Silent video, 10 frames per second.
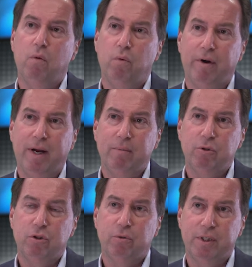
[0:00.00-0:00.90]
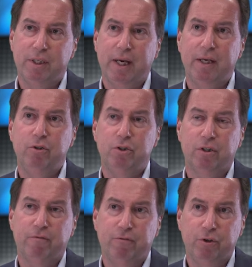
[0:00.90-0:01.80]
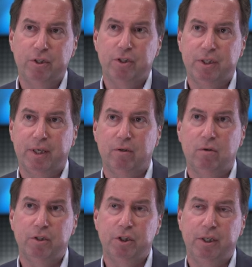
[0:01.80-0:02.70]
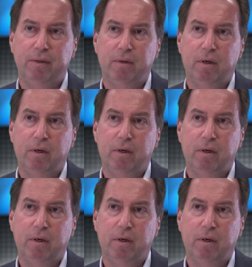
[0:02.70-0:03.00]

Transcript: We're able to attain, using a furnace technology,